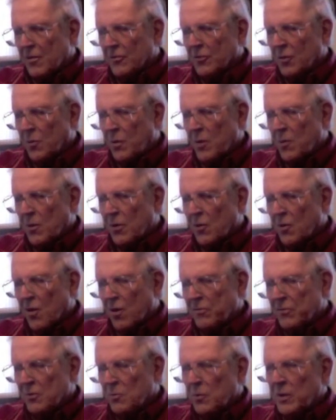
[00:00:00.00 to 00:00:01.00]
so we went
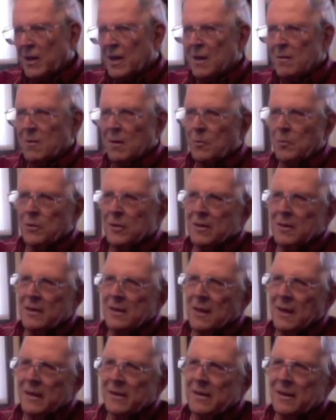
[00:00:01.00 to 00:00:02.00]
off and we came up with
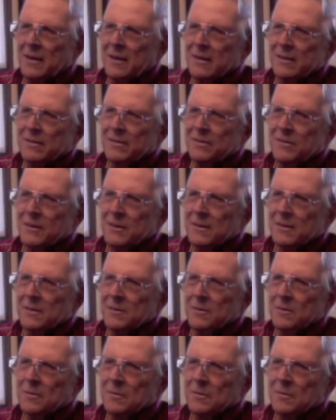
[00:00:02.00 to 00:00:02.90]
the idea of